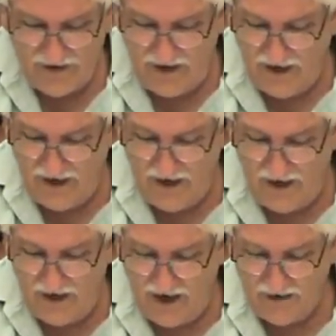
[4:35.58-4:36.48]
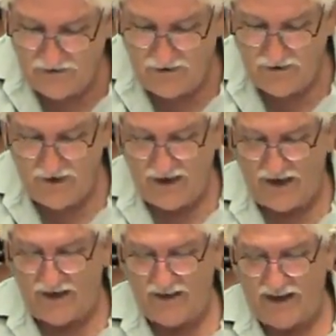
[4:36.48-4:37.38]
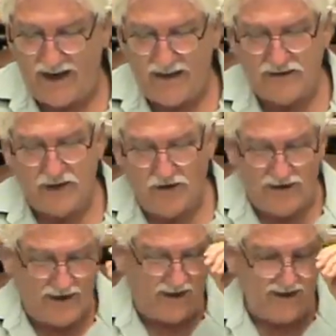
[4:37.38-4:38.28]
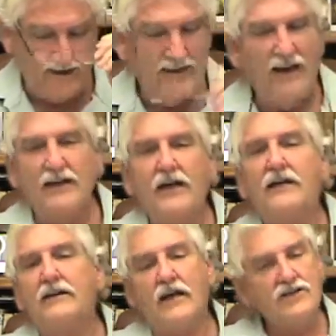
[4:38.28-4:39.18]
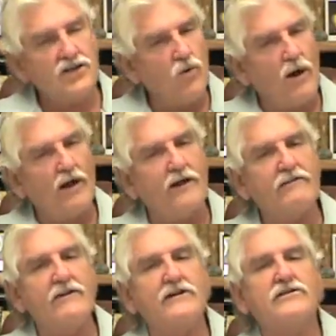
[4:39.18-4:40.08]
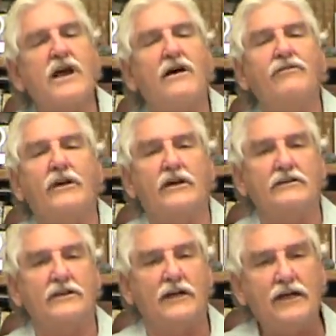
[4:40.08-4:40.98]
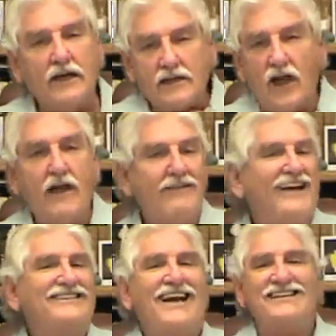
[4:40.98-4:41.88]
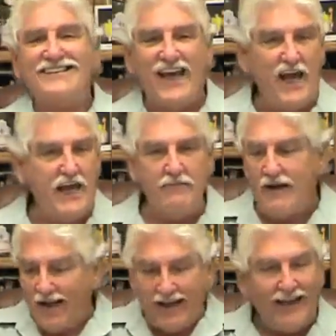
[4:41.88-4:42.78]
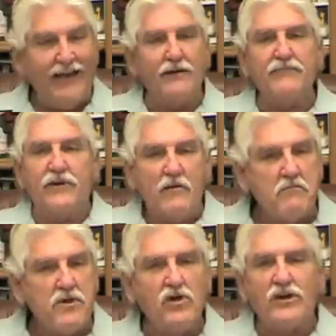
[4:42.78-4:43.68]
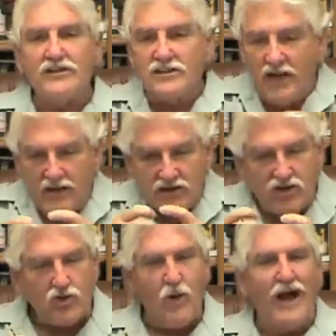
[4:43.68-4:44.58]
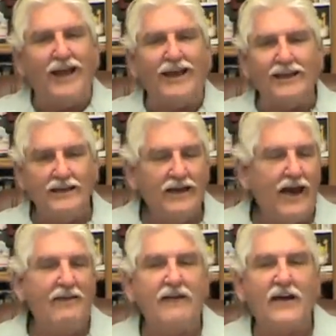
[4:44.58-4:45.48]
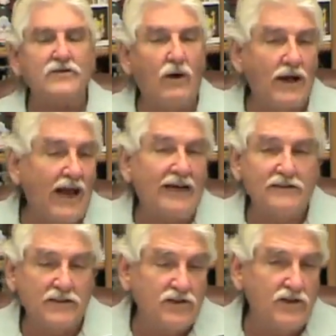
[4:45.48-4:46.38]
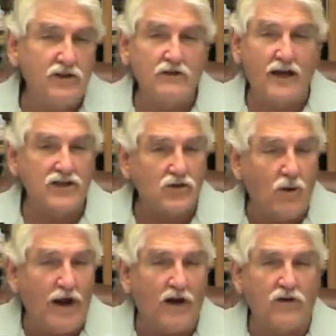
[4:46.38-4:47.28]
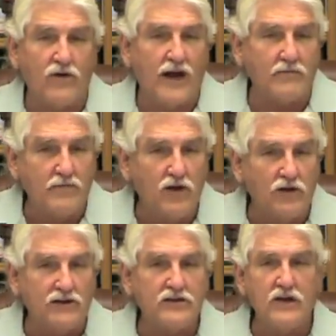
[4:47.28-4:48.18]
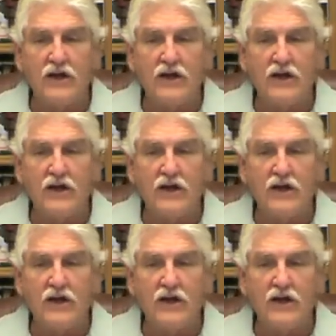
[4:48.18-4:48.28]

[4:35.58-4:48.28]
Uh, hiatal hernia, hiatus hernia. Again, that swelling of the esophagus. And again, that's that same lymph, mucus, swelling, and that's what acids do. They swell, create mucus.